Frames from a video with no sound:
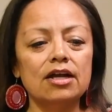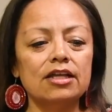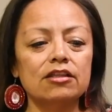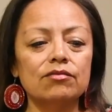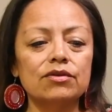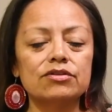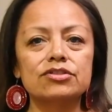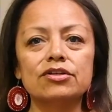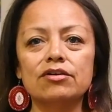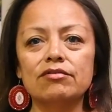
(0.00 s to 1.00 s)
in the
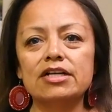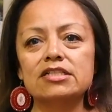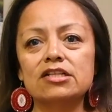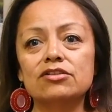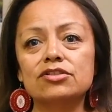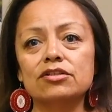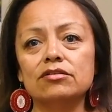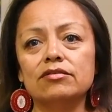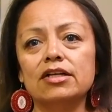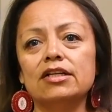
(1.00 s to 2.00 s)
future, raise their
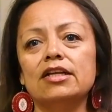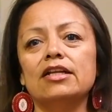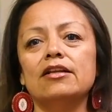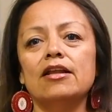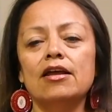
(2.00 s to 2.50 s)
children